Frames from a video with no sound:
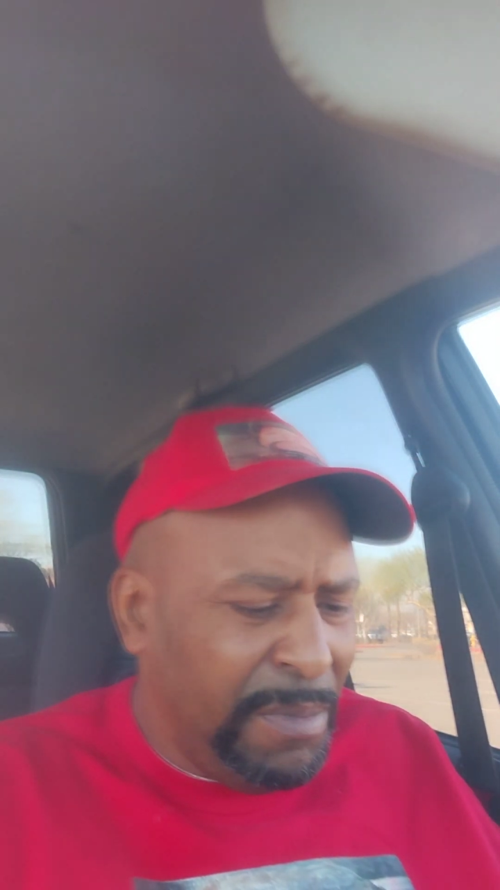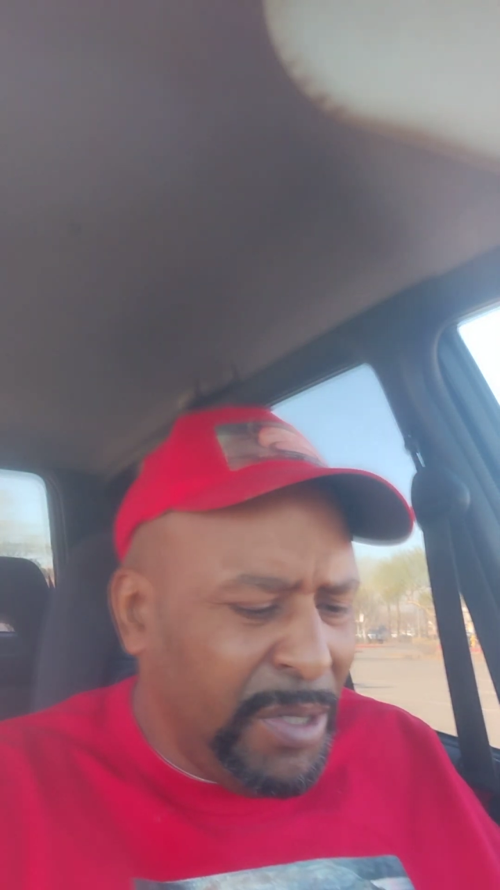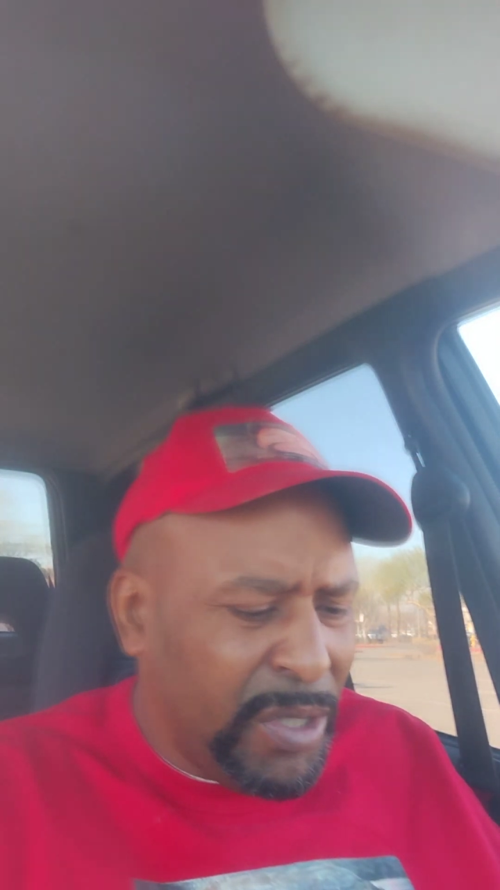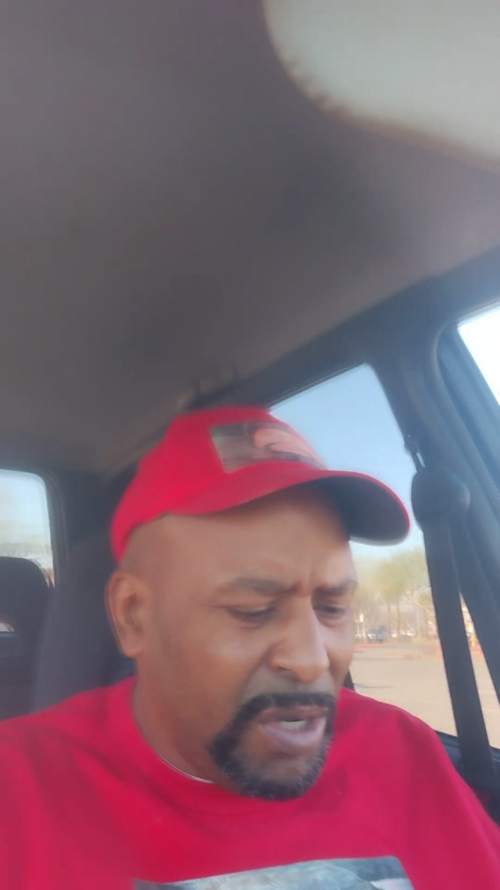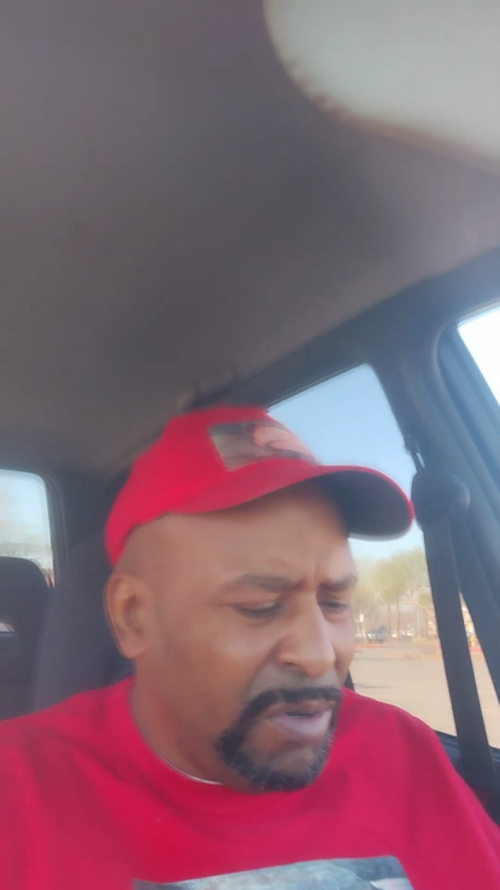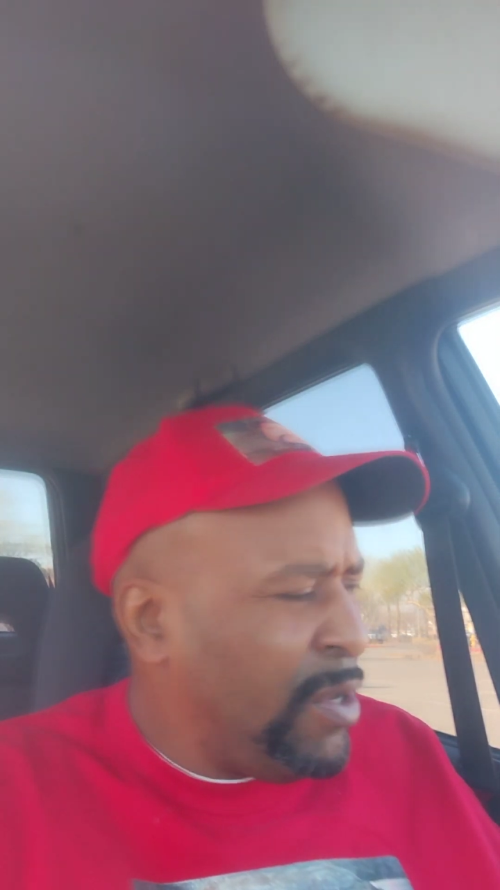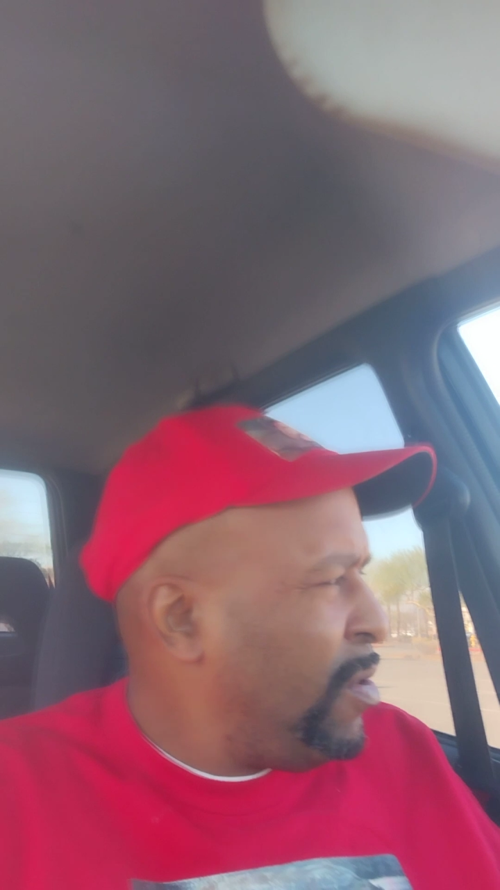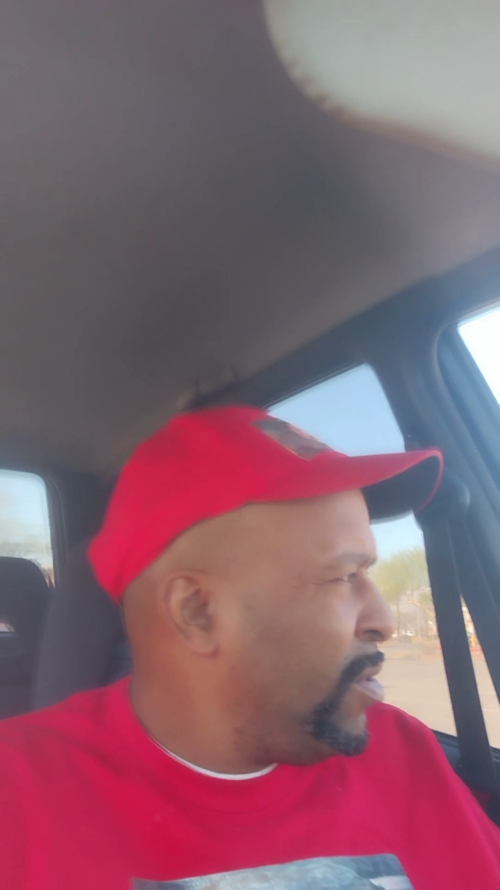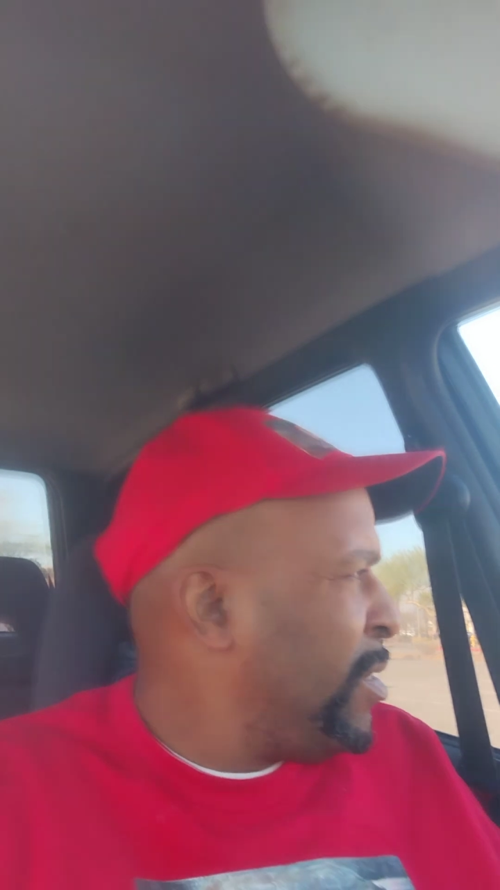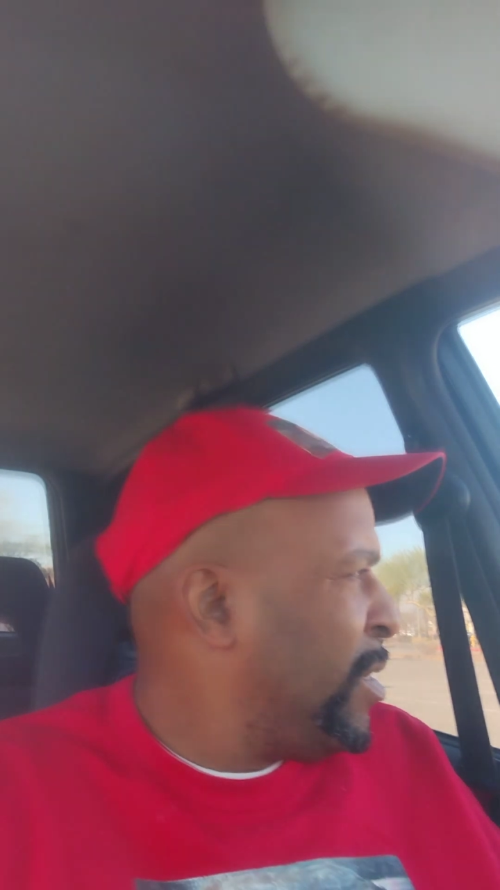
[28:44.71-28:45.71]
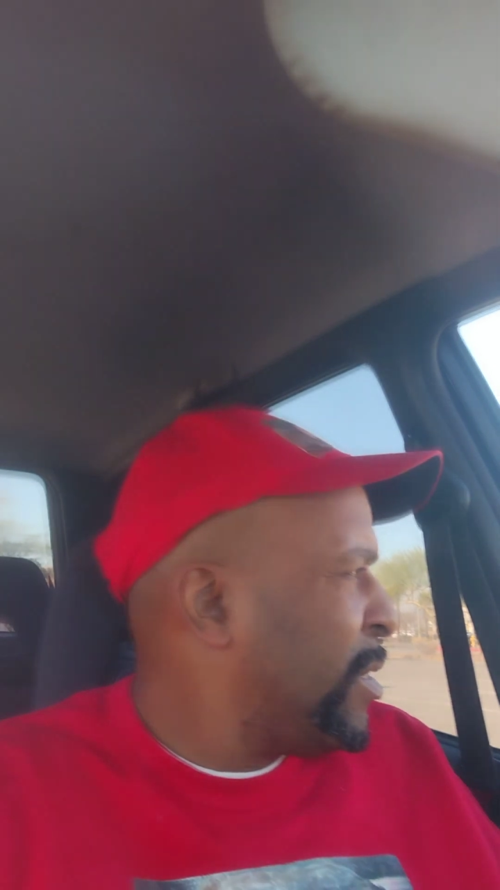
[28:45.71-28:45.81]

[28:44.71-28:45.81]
be so lonely.